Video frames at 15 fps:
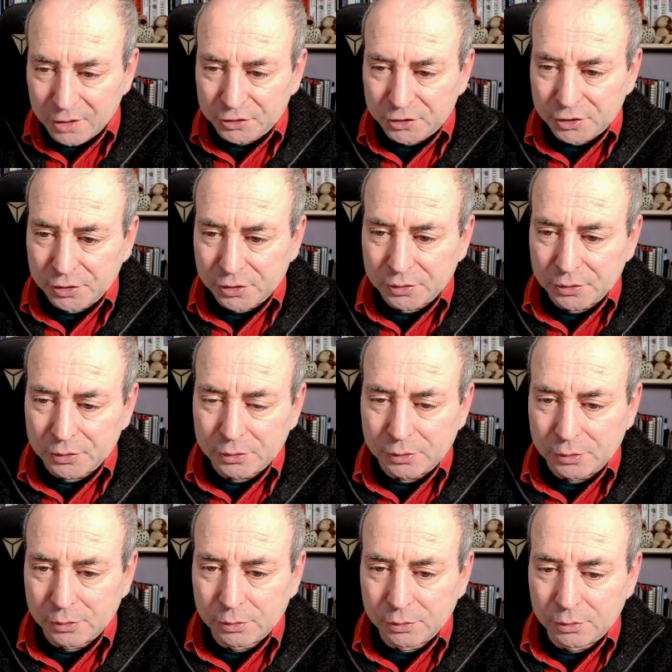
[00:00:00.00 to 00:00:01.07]

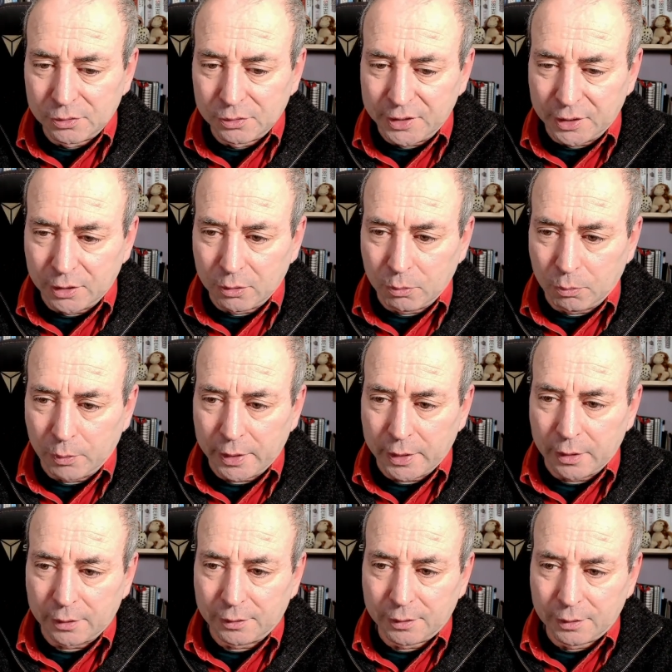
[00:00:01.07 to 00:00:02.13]
to deal
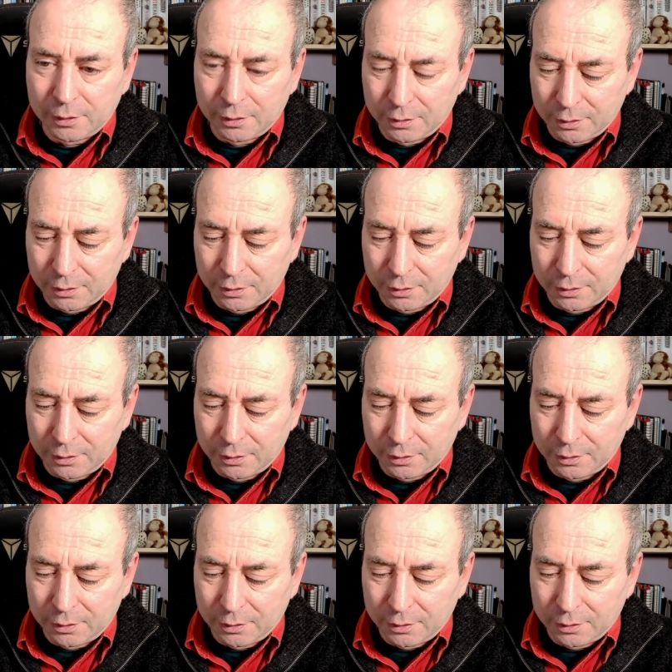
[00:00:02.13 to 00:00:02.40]
with